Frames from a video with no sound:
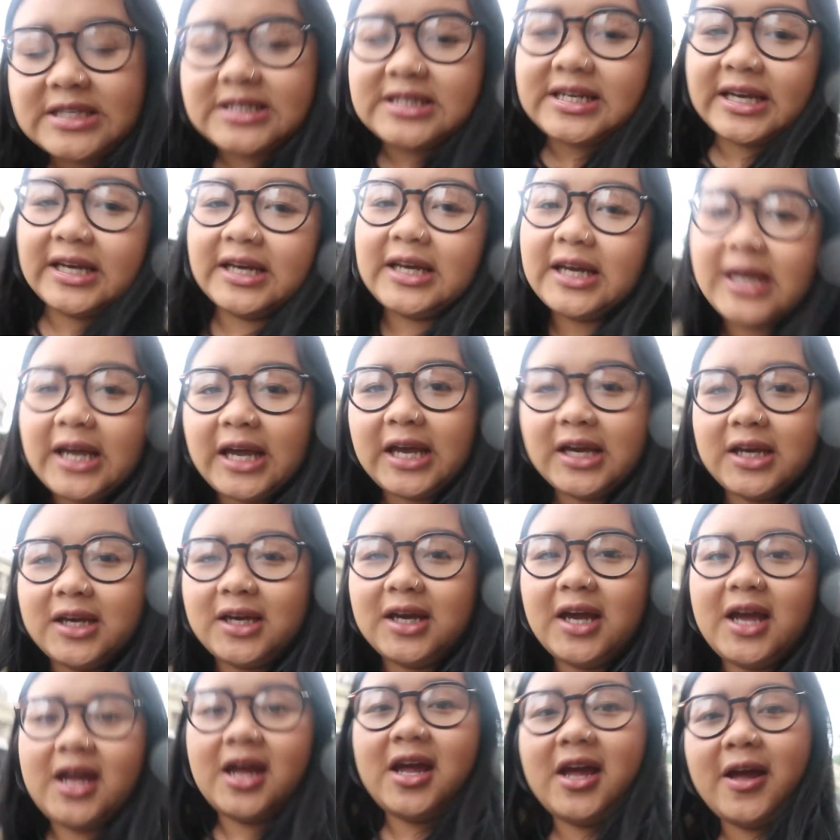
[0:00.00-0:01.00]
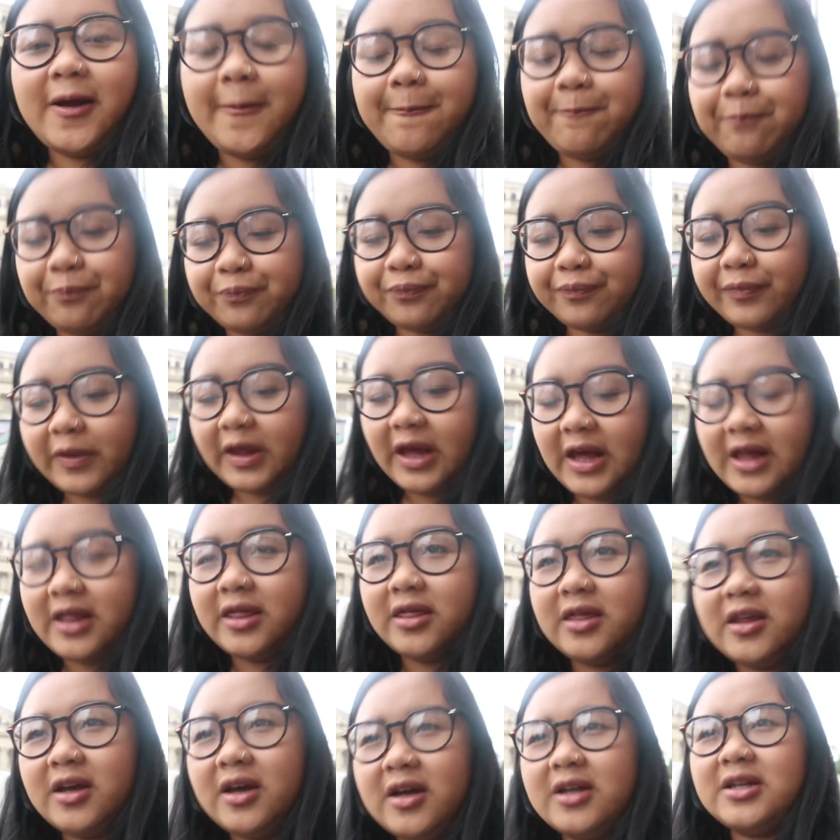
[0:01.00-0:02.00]
sinking in
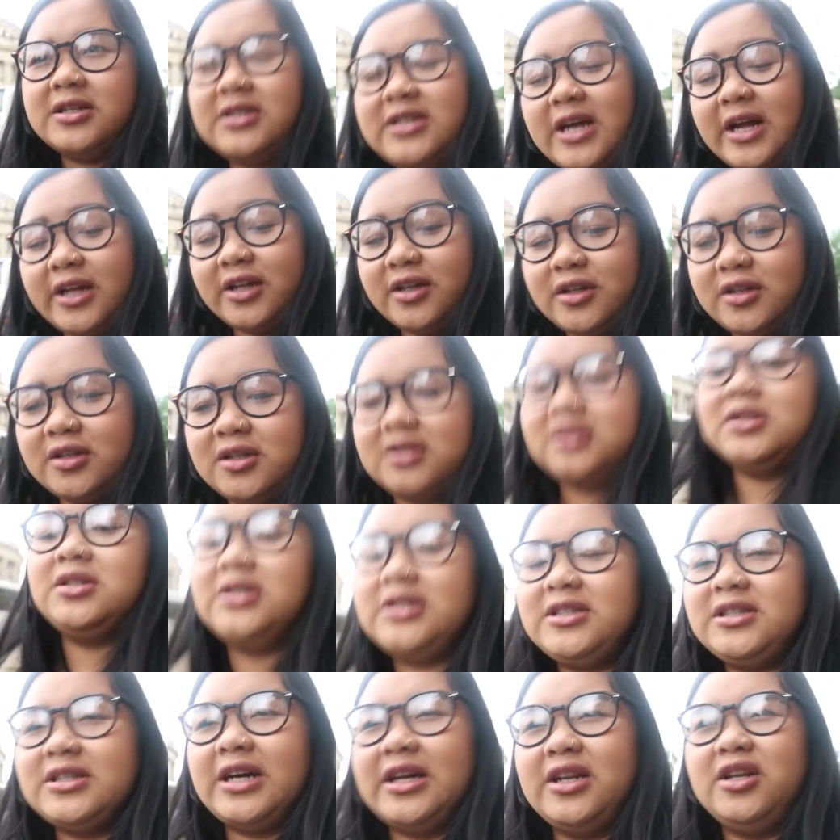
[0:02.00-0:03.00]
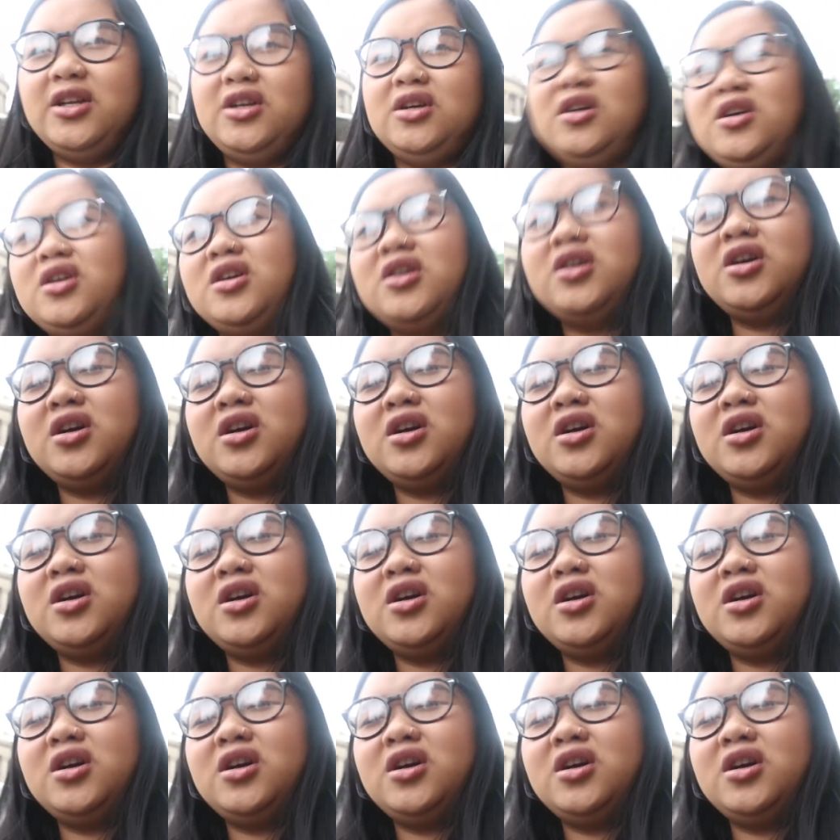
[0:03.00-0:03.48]
the Danube